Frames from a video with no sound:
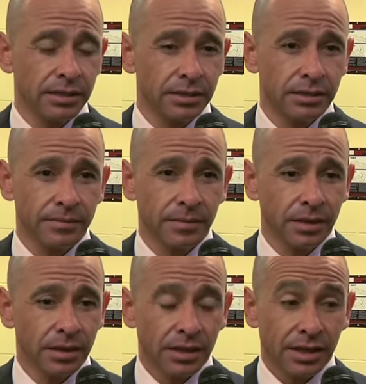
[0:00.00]
Uh,
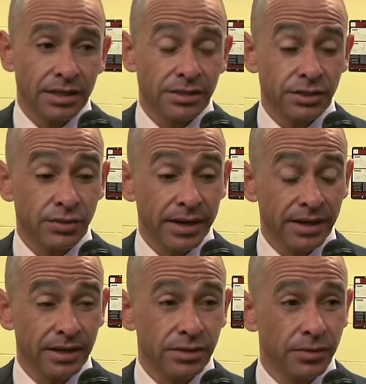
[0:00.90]
and she's
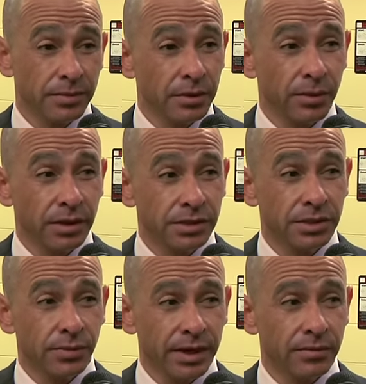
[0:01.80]
training extremely well.
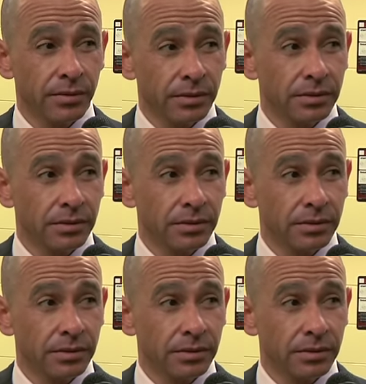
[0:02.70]
She's ready for